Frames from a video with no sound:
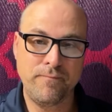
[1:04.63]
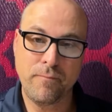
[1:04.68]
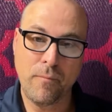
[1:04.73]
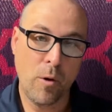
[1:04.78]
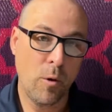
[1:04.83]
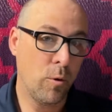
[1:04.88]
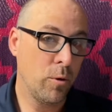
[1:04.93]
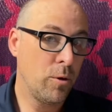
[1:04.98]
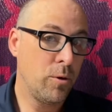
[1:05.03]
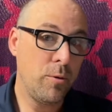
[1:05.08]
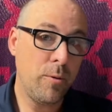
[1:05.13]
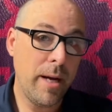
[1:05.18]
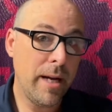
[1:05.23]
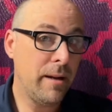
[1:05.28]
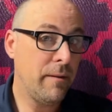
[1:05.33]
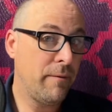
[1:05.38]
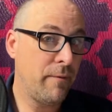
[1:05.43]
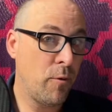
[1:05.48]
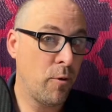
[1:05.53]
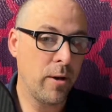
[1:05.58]
or
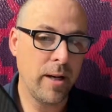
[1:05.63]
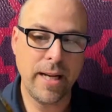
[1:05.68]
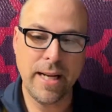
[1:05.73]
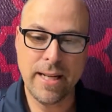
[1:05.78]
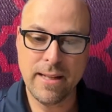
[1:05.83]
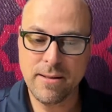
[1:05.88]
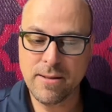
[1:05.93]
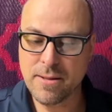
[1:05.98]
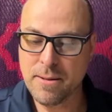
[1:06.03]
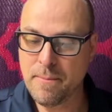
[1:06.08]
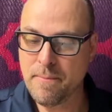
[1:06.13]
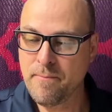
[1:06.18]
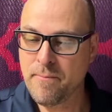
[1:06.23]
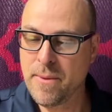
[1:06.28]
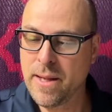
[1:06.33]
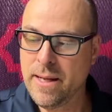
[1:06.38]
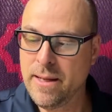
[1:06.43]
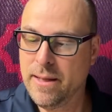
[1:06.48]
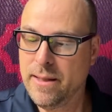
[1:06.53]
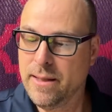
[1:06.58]
two-handed forehands.
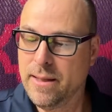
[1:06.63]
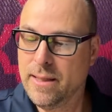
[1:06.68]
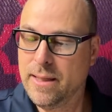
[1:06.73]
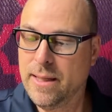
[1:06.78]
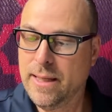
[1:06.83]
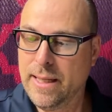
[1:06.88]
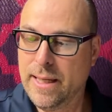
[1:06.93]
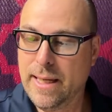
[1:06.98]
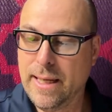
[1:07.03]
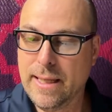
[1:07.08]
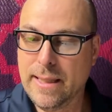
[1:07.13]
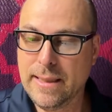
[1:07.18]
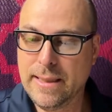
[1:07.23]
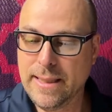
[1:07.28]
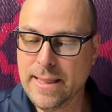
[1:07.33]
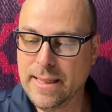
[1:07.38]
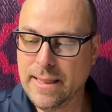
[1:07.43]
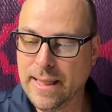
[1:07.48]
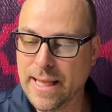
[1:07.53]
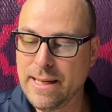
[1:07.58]
Uh,
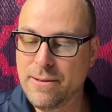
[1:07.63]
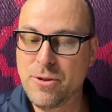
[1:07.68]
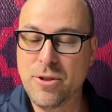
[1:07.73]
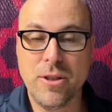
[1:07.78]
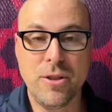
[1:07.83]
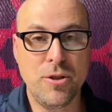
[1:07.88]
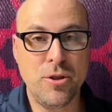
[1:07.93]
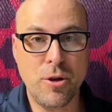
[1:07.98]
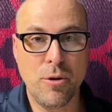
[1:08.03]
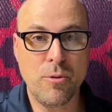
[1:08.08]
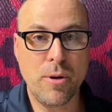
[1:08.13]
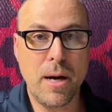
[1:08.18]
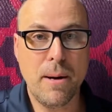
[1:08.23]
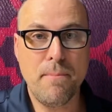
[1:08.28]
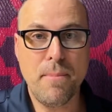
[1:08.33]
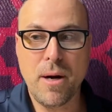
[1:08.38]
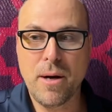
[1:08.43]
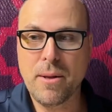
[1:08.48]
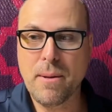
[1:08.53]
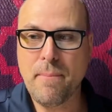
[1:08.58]
it allows you to choke
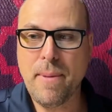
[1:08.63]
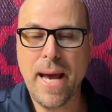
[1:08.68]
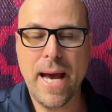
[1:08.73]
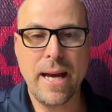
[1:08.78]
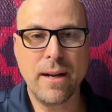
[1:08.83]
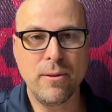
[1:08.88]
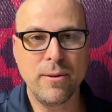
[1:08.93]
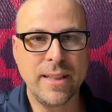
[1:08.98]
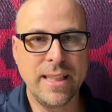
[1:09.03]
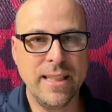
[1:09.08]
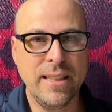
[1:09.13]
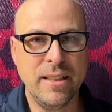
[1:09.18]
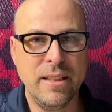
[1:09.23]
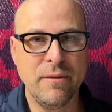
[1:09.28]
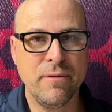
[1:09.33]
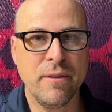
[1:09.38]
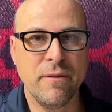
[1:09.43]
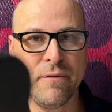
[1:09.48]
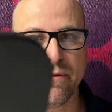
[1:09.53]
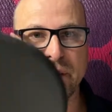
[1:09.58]
up on the paddle, get a
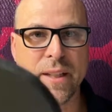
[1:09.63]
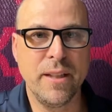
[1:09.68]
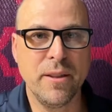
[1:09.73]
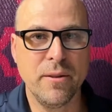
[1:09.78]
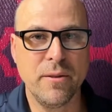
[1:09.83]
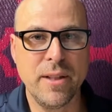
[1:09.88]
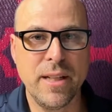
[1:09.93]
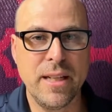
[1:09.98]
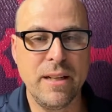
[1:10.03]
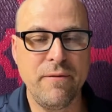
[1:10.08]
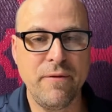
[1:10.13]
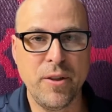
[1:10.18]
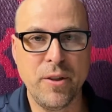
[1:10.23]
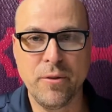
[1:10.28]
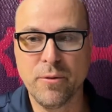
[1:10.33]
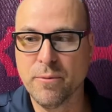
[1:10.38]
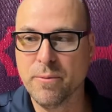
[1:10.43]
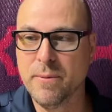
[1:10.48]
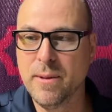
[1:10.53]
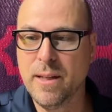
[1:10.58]
different feel than if
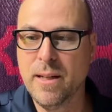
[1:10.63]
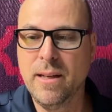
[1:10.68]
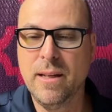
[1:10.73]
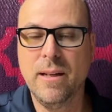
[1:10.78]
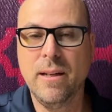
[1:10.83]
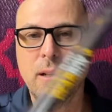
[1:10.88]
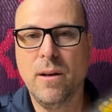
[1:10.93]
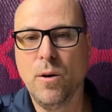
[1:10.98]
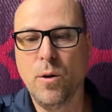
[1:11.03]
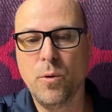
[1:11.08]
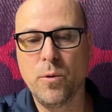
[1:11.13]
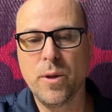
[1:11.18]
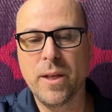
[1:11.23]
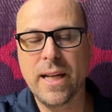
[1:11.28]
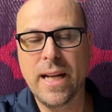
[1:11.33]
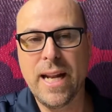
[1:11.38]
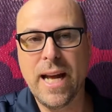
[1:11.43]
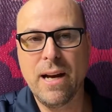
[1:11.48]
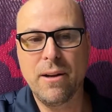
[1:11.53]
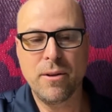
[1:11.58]
you're holding
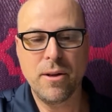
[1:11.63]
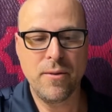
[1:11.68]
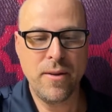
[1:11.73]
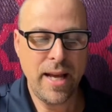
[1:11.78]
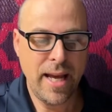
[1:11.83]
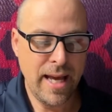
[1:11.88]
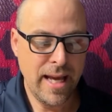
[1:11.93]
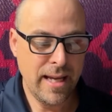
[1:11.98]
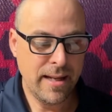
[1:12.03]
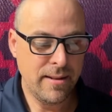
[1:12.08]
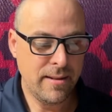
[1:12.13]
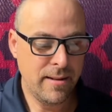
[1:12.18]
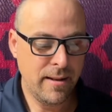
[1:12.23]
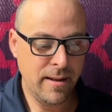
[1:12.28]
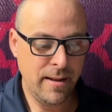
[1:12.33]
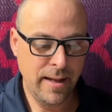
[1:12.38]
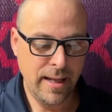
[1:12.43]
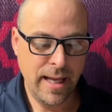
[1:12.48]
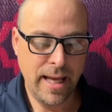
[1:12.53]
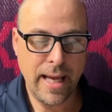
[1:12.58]
it out on the end.
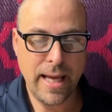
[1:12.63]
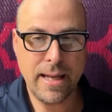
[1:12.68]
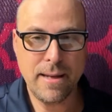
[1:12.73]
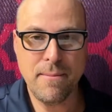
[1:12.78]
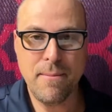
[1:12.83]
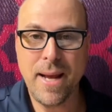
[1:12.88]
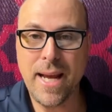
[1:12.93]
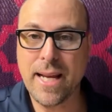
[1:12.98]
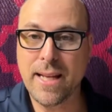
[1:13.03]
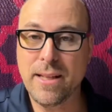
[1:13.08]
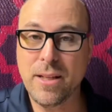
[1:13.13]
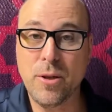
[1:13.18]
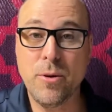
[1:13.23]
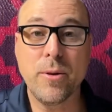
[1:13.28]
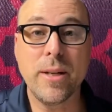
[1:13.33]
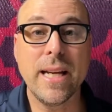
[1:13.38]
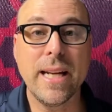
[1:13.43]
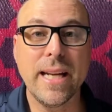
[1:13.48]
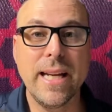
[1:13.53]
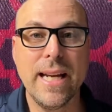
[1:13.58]
And man, you
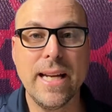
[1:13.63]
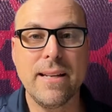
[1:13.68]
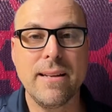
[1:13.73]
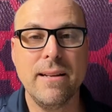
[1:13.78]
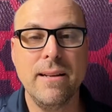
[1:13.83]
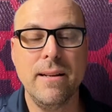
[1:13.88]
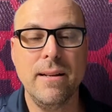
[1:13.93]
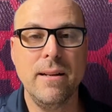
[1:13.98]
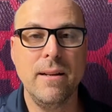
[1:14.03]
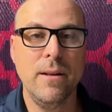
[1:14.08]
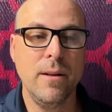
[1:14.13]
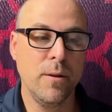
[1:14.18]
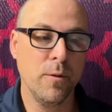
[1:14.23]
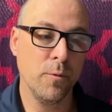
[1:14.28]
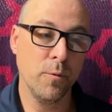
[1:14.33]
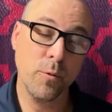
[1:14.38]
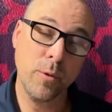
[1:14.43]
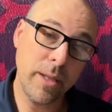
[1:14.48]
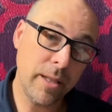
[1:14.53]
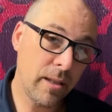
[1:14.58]
can get
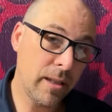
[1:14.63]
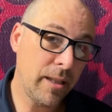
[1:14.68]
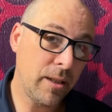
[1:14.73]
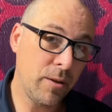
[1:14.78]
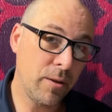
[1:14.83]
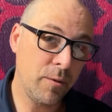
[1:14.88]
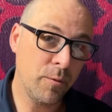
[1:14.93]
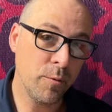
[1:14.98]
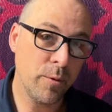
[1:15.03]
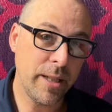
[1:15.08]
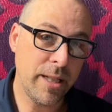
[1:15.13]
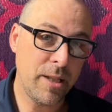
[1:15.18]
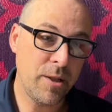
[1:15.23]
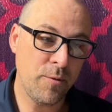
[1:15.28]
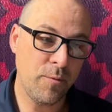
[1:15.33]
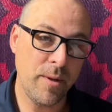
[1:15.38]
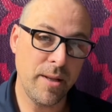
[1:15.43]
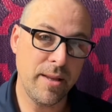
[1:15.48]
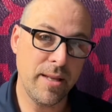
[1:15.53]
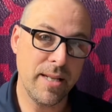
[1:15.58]
really good
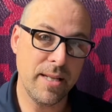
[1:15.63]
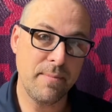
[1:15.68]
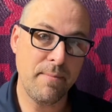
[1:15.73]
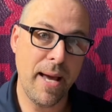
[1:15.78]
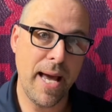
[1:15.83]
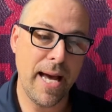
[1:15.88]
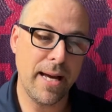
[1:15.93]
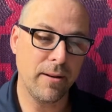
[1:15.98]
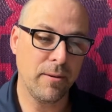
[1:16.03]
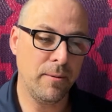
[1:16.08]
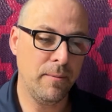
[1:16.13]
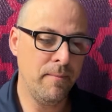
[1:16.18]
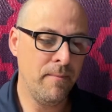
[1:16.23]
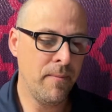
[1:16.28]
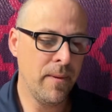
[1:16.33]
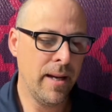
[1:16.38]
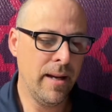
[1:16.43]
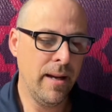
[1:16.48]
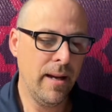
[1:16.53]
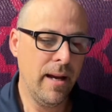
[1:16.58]
reach with this paddle.
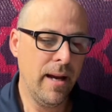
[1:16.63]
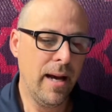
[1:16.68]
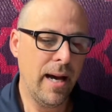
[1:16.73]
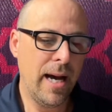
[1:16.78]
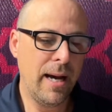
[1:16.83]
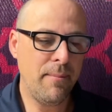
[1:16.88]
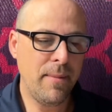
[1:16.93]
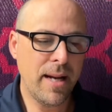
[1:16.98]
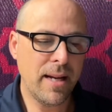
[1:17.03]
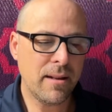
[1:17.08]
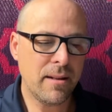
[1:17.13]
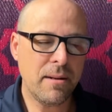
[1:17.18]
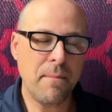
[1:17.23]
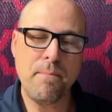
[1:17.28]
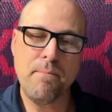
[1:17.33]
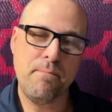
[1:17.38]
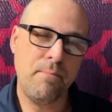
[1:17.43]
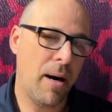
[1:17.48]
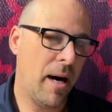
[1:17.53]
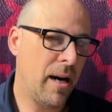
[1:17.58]
I'm not going
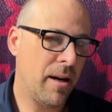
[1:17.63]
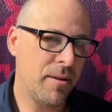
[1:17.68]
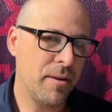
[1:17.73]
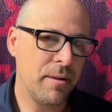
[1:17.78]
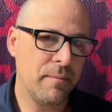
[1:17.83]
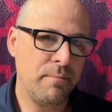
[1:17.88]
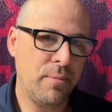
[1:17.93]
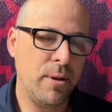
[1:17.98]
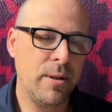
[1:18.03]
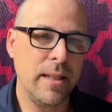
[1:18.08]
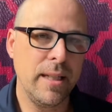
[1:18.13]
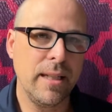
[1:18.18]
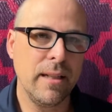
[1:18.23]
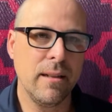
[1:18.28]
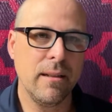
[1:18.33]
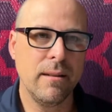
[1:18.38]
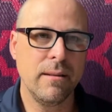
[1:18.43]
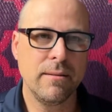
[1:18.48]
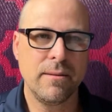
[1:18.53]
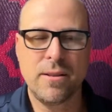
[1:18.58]
to bother putting
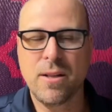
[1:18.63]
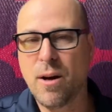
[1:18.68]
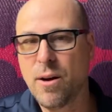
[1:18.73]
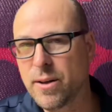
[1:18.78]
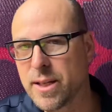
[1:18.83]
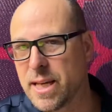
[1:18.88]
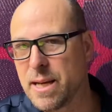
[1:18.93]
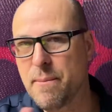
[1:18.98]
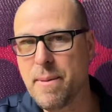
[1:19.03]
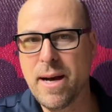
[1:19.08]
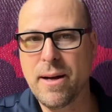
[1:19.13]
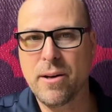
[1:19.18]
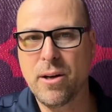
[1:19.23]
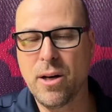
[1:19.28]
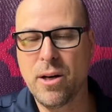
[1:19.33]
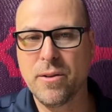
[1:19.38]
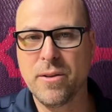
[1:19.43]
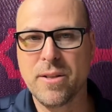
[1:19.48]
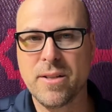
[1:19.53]
talking about all the